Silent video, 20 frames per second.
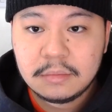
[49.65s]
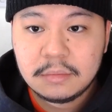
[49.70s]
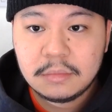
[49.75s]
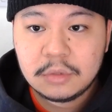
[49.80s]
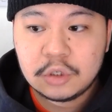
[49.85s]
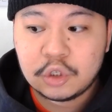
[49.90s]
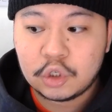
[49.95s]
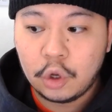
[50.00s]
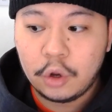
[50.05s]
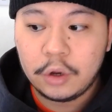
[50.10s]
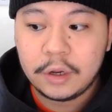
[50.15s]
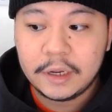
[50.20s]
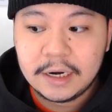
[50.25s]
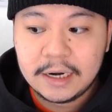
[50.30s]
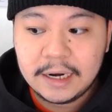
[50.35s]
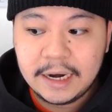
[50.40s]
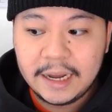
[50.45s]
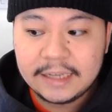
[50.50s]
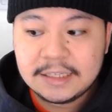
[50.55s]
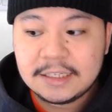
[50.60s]
So
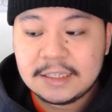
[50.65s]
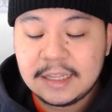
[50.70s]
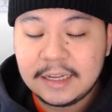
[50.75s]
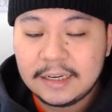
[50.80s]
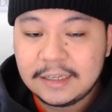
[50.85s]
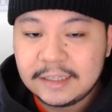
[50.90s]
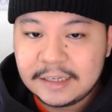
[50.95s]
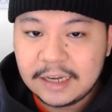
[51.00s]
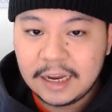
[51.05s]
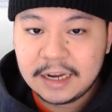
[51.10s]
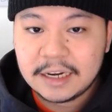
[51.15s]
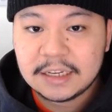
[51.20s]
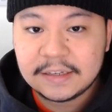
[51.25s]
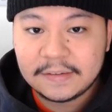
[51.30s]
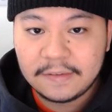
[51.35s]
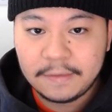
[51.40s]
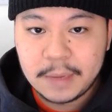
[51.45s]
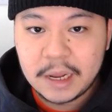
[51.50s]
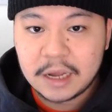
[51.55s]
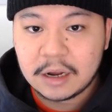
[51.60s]
less than 10 years
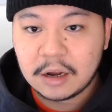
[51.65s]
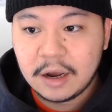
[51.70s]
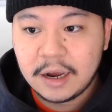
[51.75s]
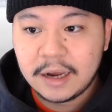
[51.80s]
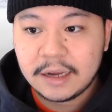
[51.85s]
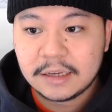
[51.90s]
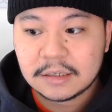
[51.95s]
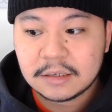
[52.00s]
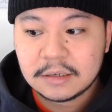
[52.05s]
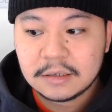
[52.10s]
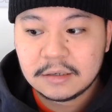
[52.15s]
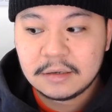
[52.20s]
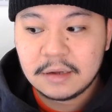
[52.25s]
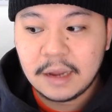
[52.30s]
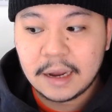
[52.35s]
from now, guys,